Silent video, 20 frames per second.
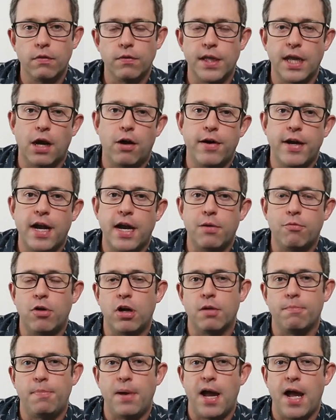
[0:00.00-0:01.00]
The REI
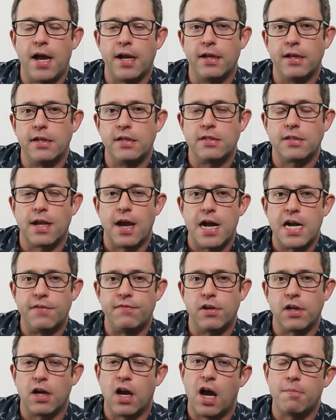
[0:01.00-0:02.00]
Ruckpack is kind of
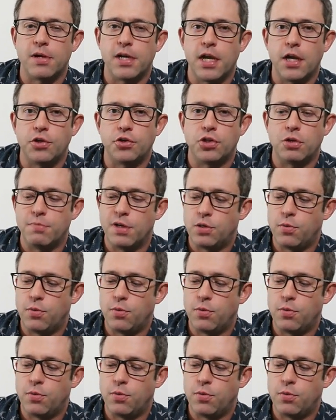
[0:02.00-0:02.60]
a combination